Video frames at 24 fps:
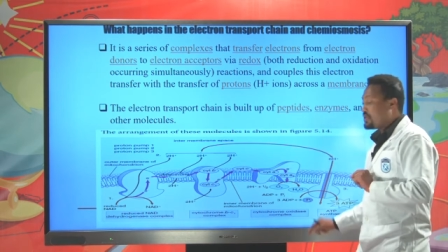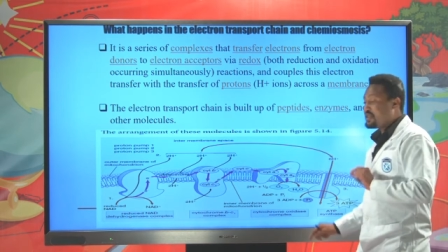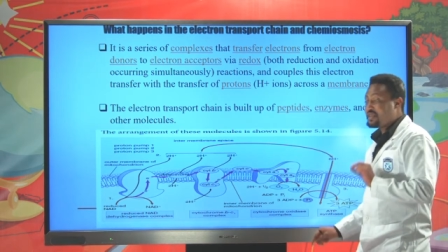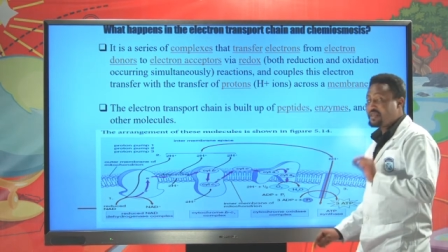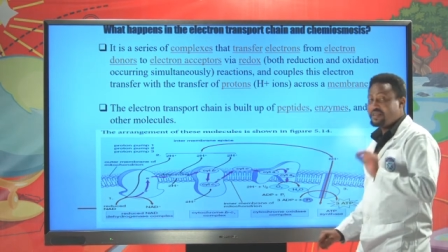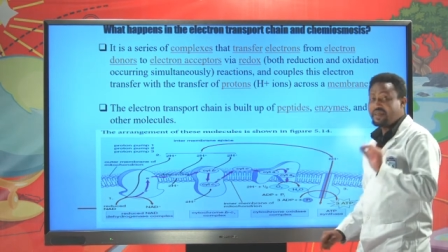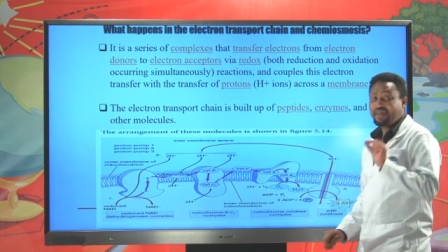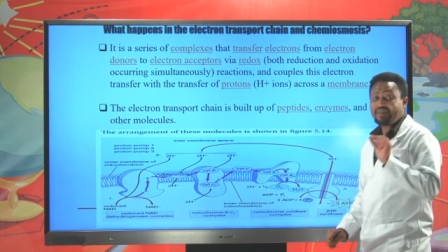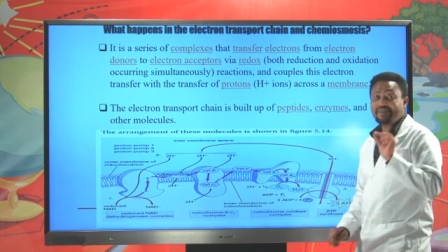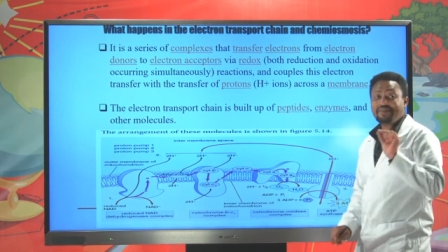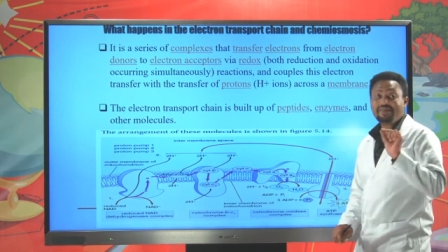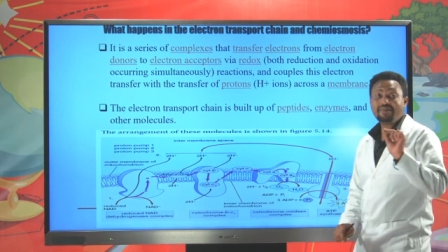
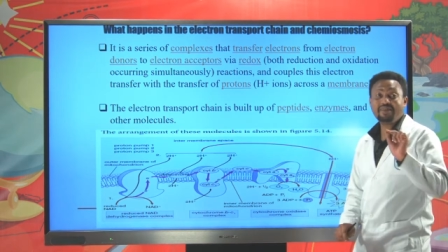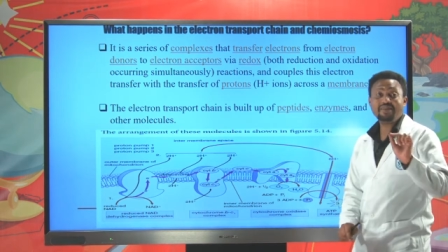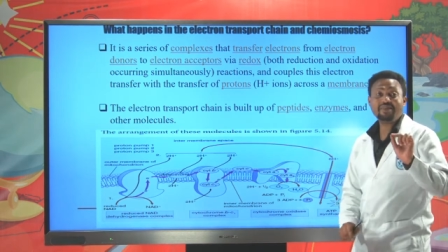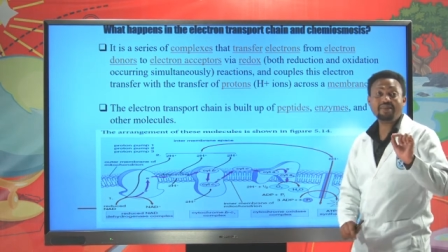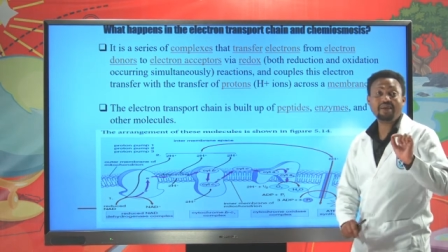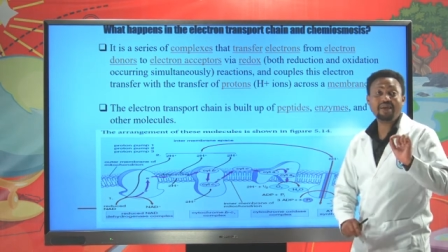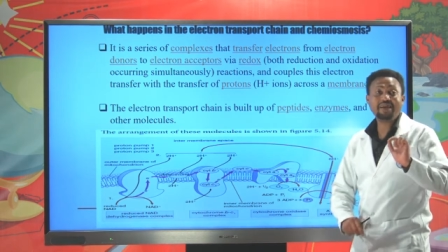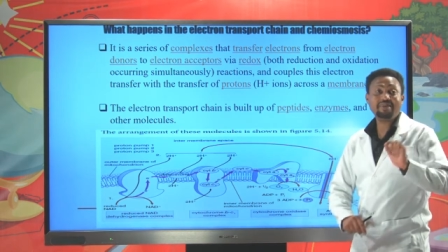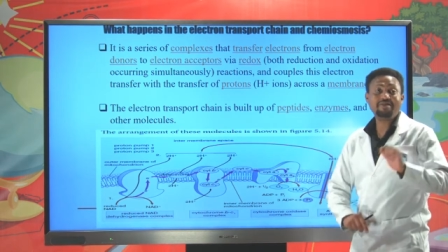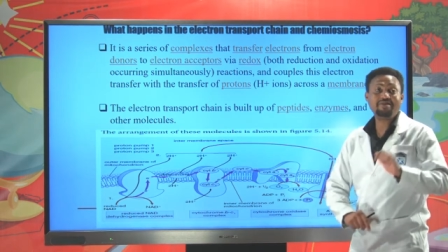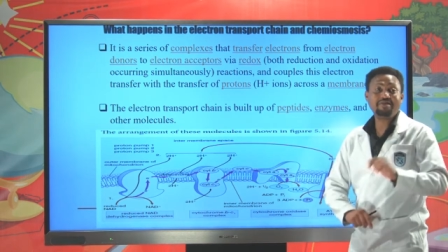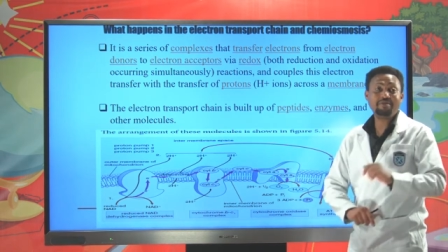
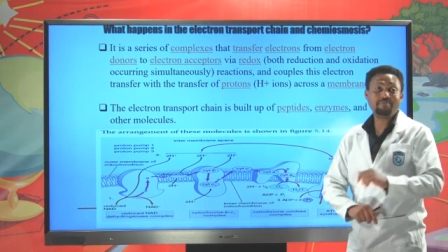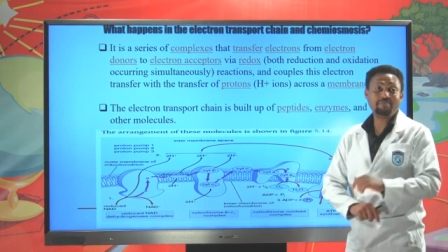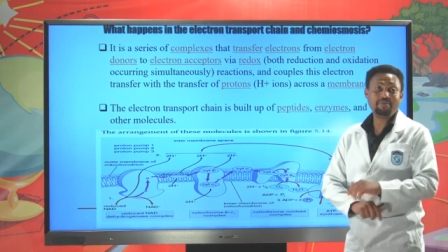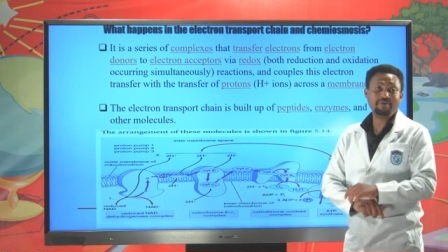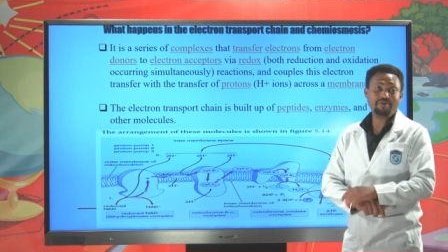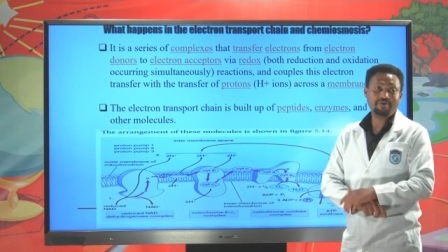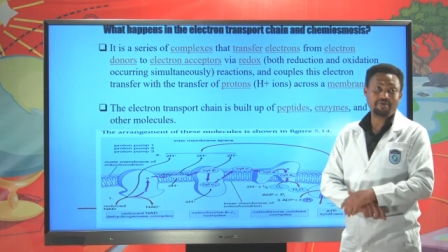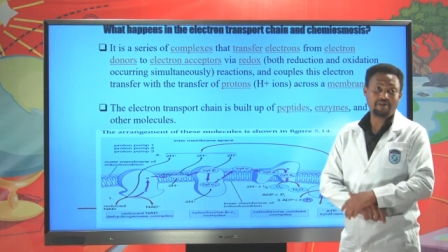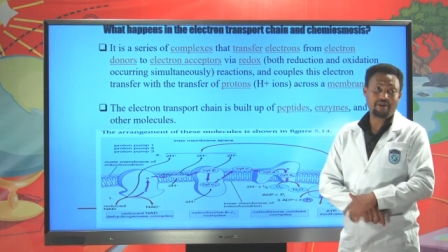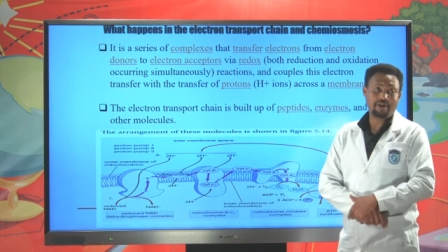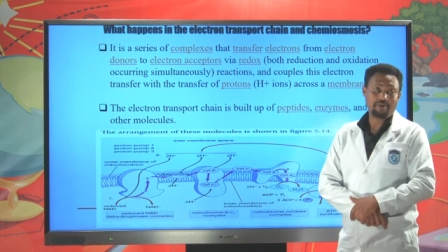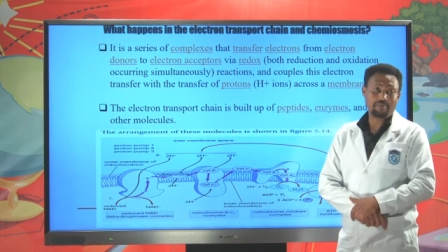30
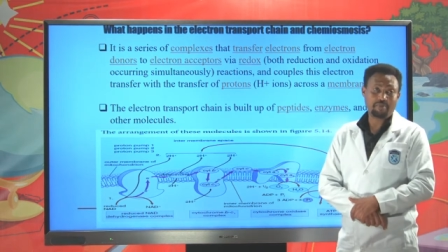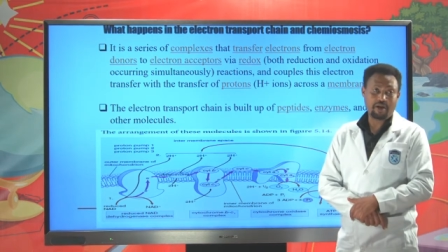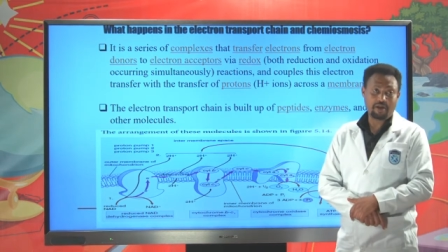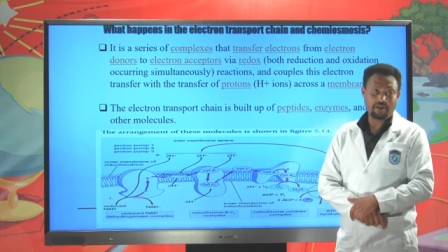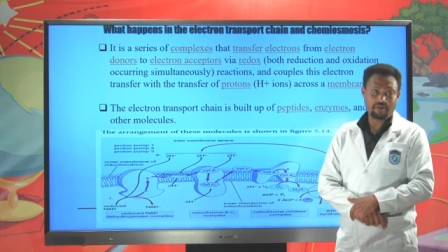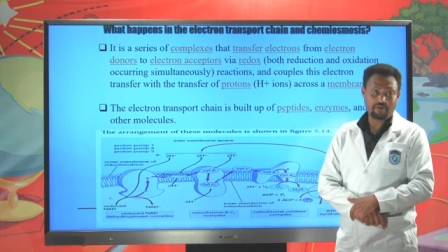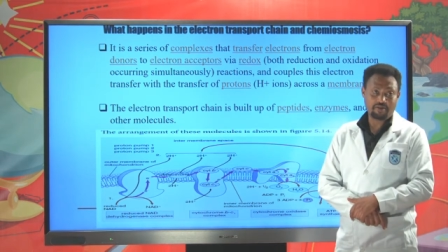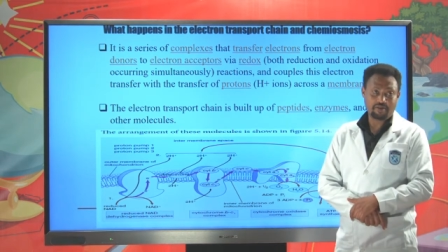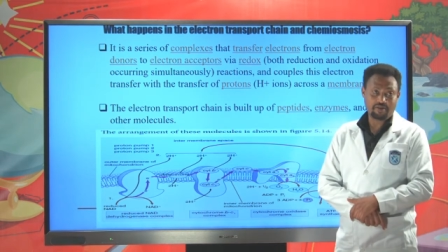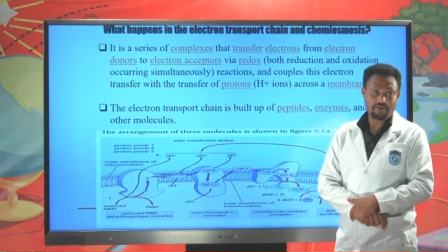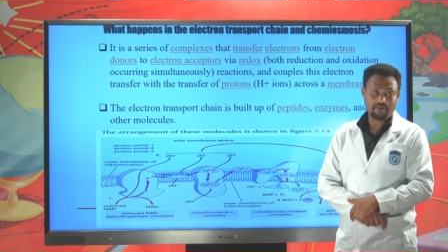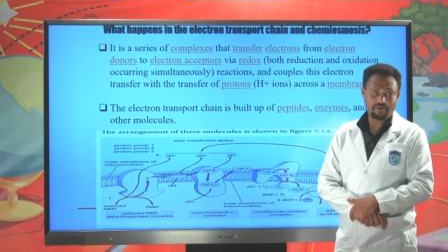ATPs are made.